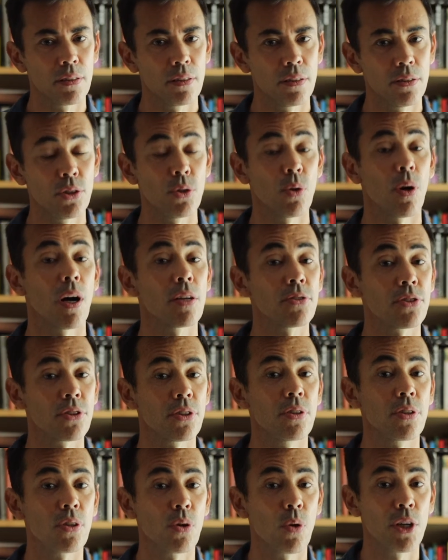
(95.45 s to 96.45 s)
to answer
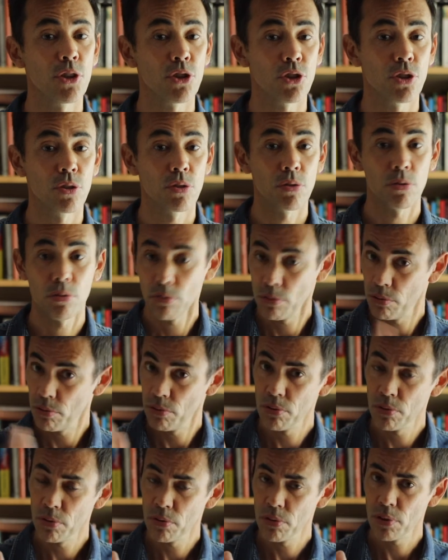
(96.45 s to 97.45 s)
the question,
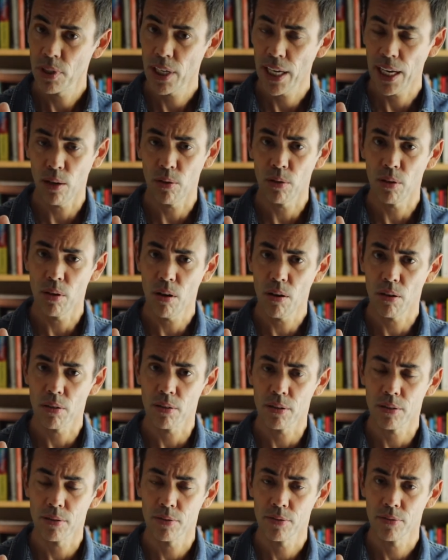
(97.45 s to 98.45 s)
how long?